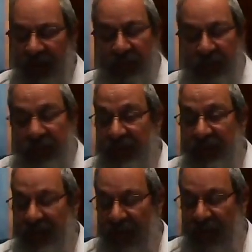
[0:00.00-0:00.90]
Rebbe said
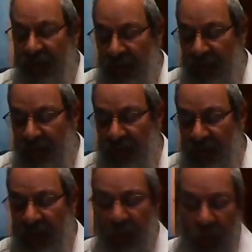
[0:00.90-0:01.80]
nothing
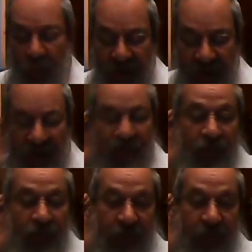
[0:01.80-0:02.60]
and waited for the